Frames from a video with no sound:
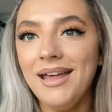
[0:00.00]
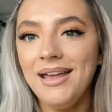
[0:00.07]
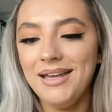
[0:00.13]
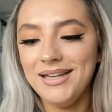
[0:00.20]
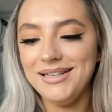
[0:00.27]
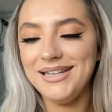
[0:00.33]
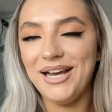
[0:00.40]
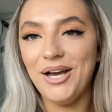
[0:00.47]

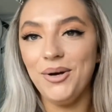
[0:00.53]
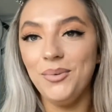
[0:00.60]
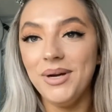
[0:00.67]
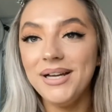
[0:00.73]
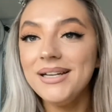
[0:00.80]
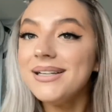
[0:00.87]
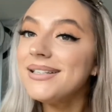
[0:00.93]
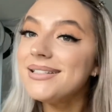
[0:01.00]
Now,
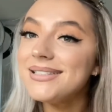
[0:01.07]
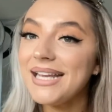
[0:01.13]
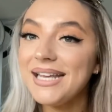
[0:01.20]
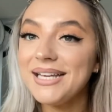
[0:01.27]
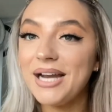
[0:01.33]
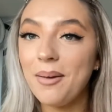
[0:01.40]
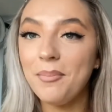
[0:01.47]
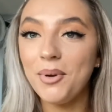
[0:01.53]

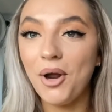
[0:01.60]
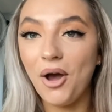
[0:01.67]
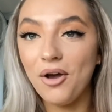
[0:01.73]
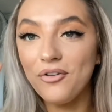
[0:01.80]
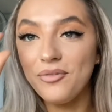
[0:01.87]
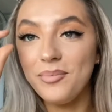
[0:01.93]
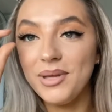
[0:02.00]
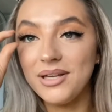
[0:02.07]
taking amber
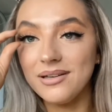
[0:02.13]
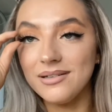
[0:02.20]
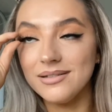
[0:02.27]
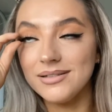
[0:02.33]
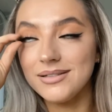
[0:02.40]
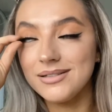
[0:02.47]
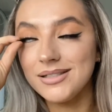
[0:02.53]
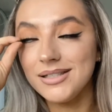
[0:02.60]
off
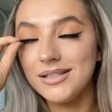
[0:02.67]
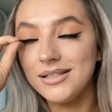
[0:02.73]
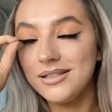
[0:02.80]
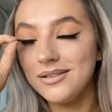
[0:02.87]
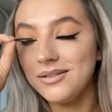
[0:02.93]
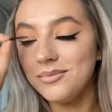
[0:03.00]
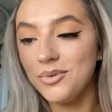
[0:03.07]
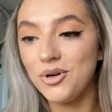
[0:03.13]
because
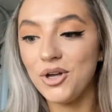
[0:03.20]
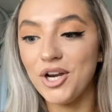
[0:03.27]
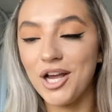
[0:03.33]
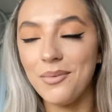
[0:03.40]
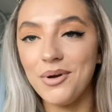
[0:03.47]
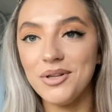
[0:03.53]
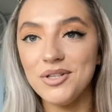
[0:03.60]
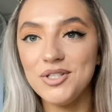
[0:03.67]
we're going to go
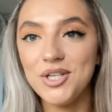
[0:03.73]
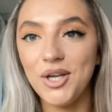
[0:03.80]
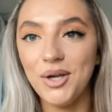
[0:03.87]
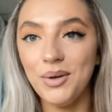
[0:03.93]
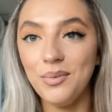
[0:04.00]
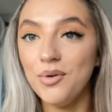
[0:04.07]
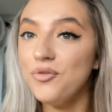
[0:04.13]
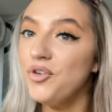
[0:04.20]
on
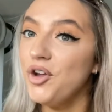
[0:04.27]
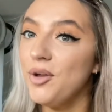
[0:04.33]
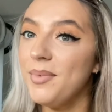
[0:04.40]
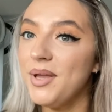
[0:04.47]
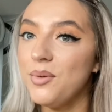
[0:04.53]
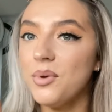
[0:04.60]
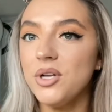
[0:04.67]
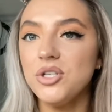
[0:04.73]
to
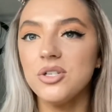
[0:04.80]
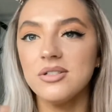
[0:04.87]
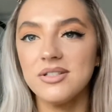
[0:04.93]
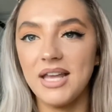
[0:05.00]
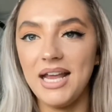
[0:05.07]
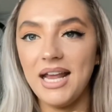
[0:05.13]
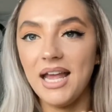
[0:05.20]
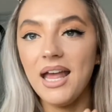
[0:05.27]
Ruby, which is
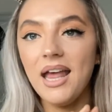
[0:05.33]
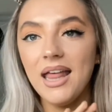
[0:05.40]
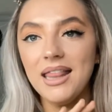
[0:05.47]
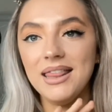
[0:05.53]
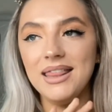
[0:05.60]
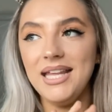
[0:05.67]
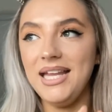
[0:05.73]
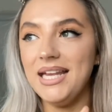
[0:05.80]
like
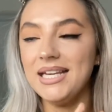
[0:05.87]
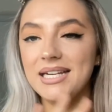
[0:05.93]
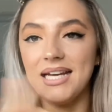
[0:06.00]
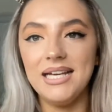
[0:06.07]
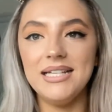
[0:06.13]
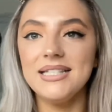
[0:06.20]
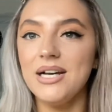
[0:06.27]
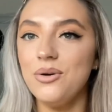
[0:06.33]
the
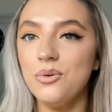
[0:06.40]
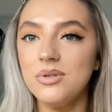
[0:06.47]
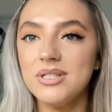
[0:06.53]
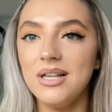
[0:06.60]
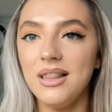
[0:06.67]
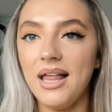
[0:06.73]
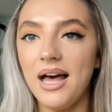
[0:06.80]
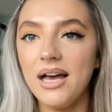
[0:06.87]
night out
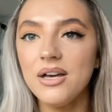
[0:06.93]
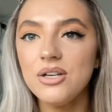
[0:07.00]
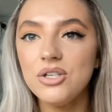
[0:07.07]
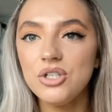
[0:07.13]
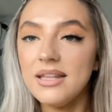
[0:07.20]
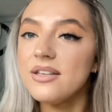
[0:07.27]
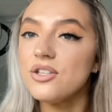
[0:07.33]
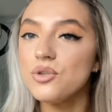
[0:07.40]

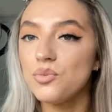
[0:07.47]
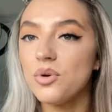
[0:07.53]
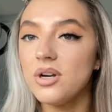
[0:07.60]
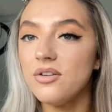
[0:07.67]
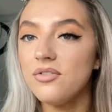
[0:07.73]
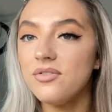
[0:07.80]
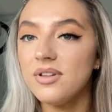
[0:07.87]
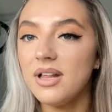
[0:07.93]
lash. This is one
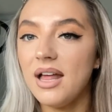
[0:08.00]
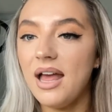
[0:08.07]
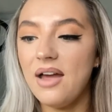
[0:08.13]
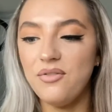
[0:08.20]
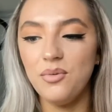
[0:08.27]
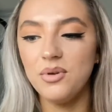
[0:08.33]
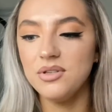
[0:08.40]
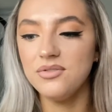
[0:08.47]
of
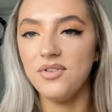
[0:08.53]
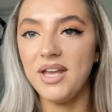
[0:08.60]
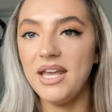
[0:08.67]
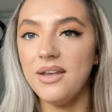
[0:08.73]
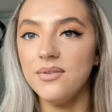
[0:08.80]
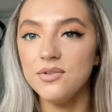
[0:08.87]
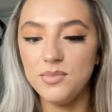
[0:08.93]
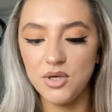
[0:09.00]
everyone's
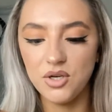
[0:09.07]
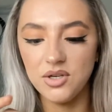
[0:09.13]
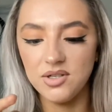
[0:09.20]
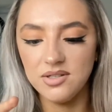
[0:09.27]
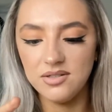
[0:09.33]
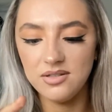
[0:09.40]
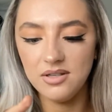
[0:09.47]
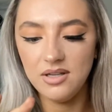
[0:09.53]
faves because